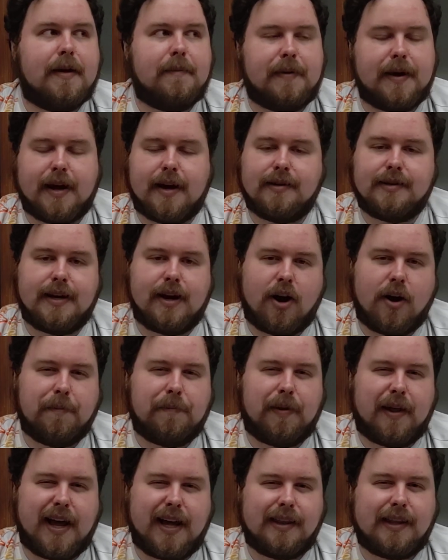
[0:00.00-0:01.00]
Because they
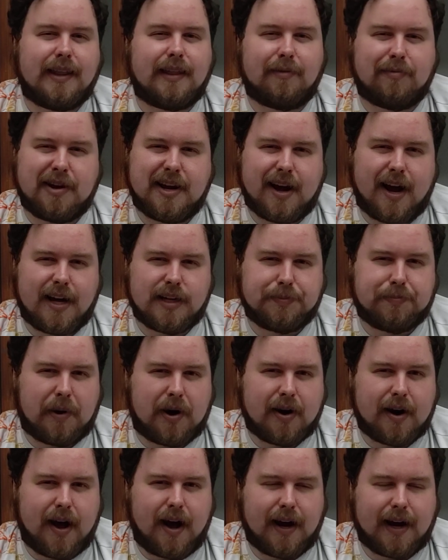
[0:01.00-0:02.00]
aren't playing the 3-cost
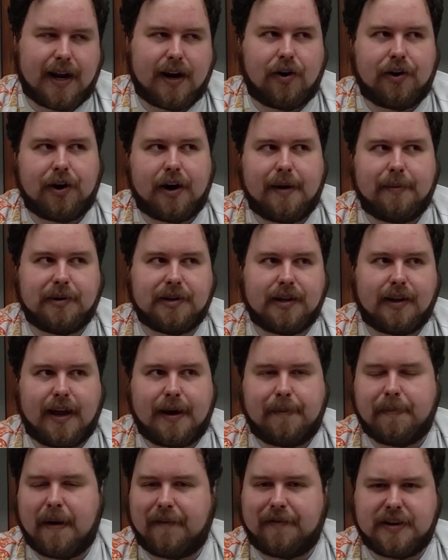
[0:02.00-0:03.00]
Bardock and aren't able to
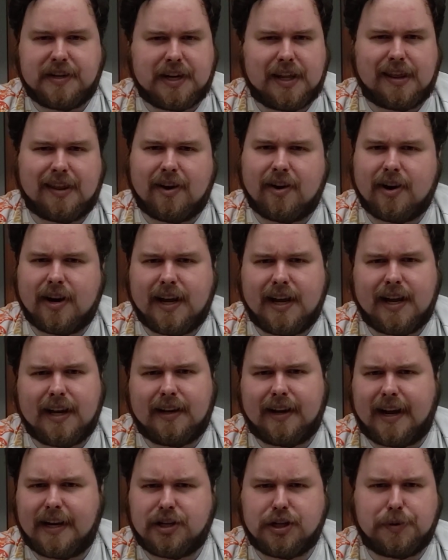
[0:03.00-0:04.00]
like buff it to 30
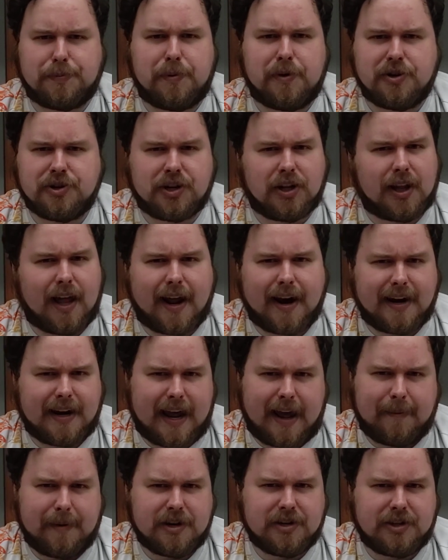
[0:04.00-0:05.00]
and like just push a lot of
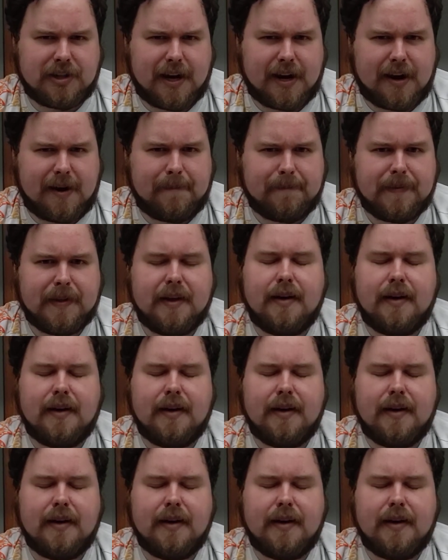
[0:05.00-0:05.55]
damage there,